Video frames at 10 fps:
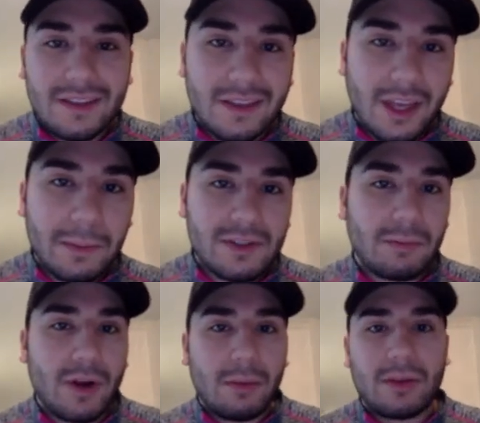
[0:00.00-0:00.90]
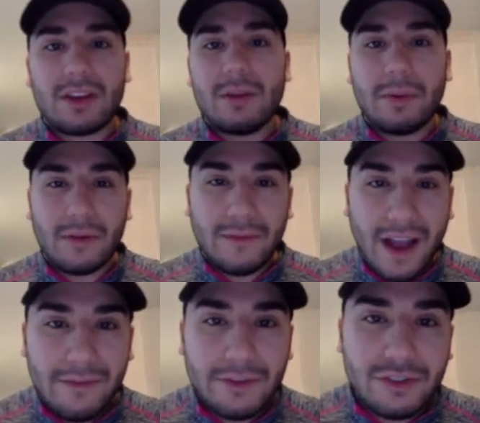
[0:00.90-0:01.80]
the dips. I'm probably going to put
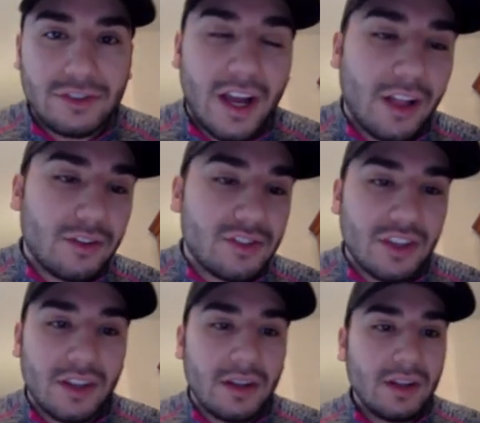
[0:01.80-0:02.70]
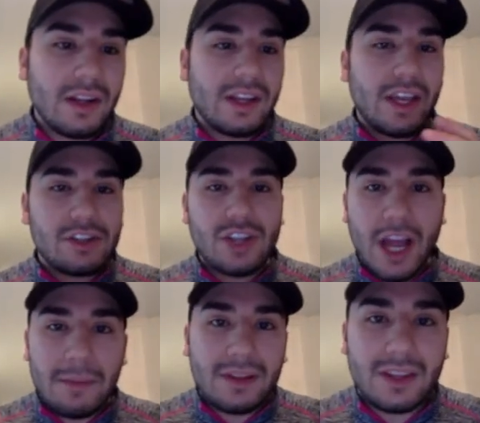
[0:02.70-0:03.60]
$500 in each
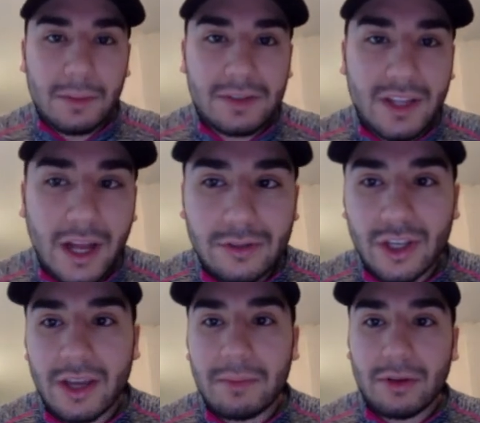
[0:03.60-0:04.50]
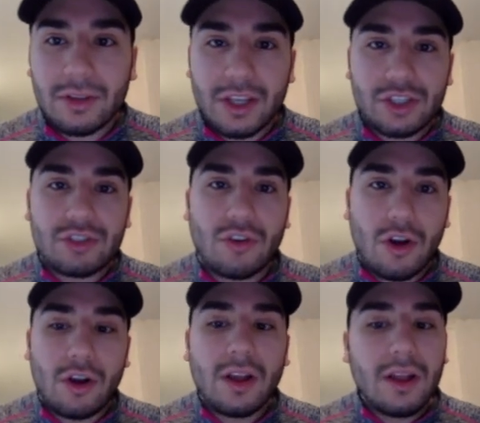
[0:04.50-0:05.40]
time it dips down so I can build a
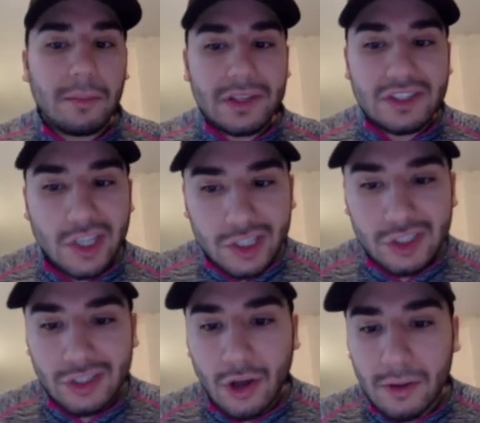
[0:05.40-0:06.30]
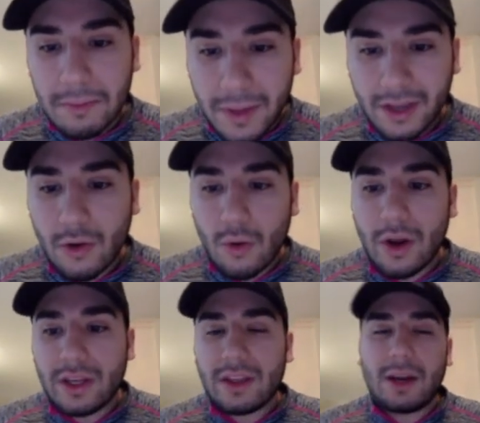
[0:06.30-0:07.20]
strong position on Bitcoin